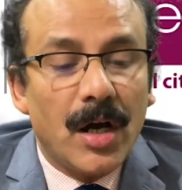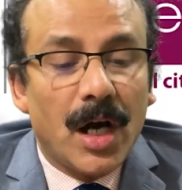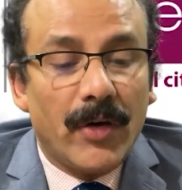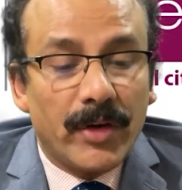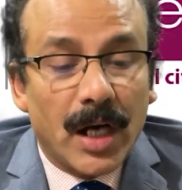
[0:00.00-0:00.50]

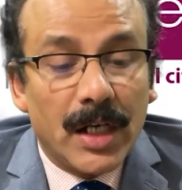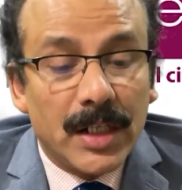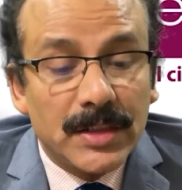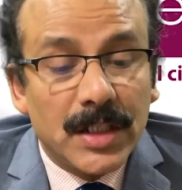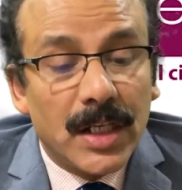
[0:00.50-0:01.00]
our
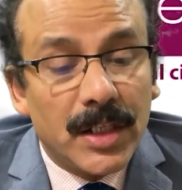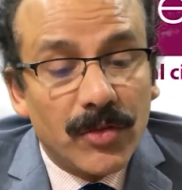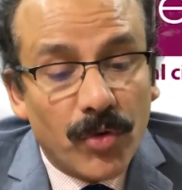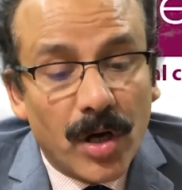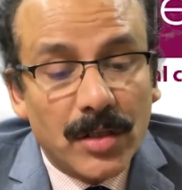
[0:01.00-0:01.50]

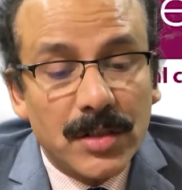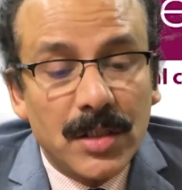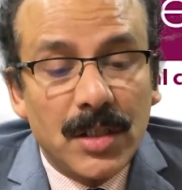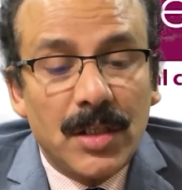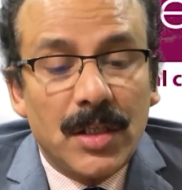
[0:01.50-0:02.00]
understanding was
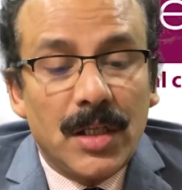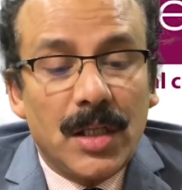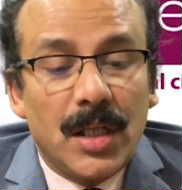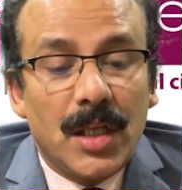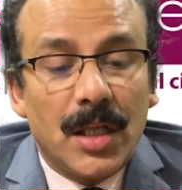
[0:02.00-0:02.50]

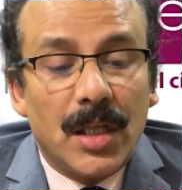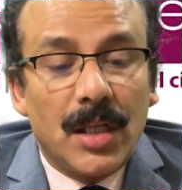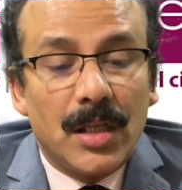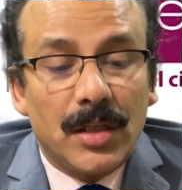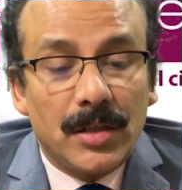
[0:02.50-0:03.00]

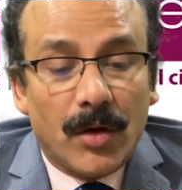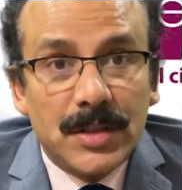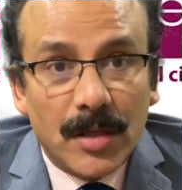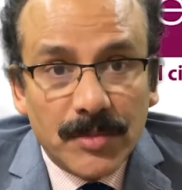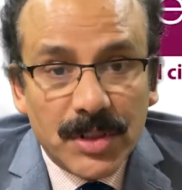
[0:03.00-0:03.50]
the
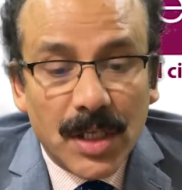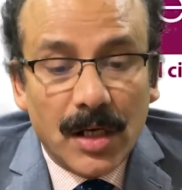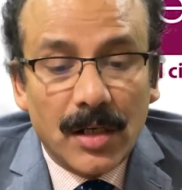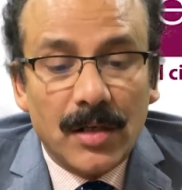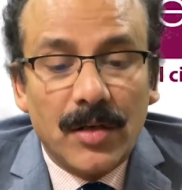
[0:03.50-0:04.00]
stem cell
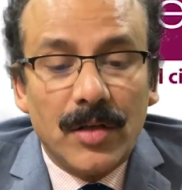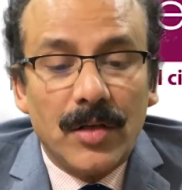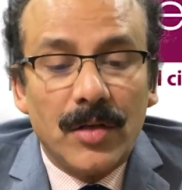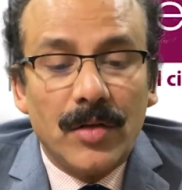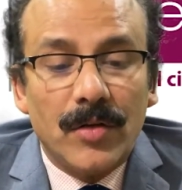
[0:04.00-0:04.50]

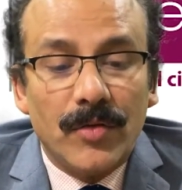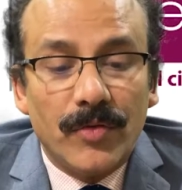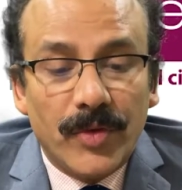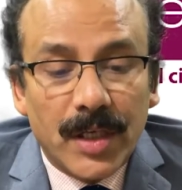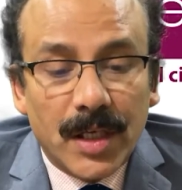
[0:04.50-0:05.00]

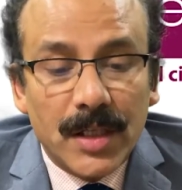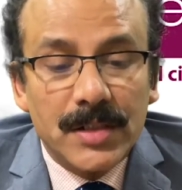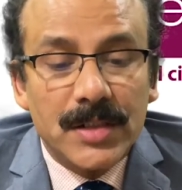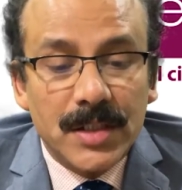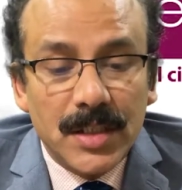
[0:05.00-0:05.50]
we can
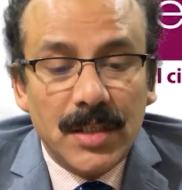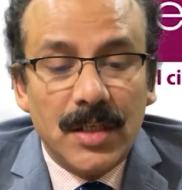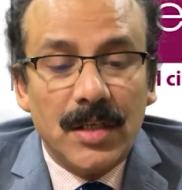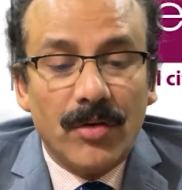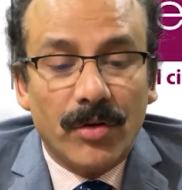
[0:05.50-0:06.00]

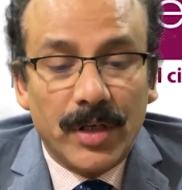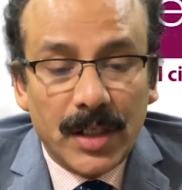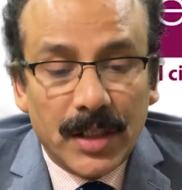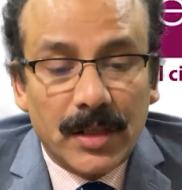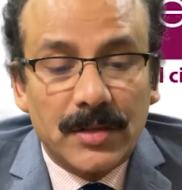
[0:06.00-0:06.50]
see or
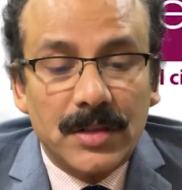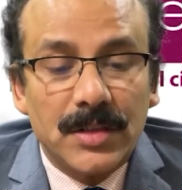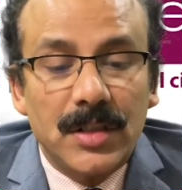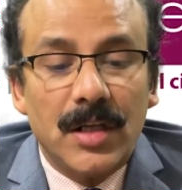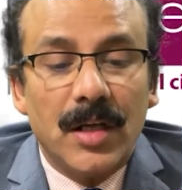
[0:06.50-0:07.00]
detect
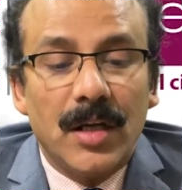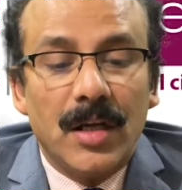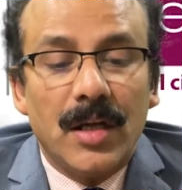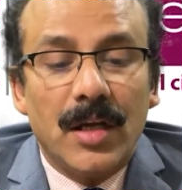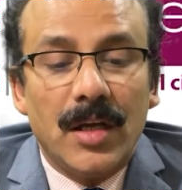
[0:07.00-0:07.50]

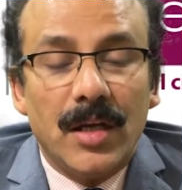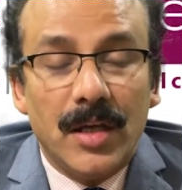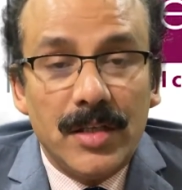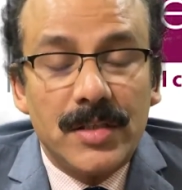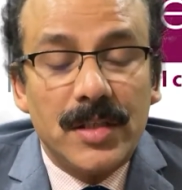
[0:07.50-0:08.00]

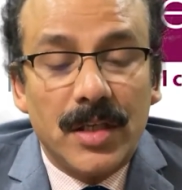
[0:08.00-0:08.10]
is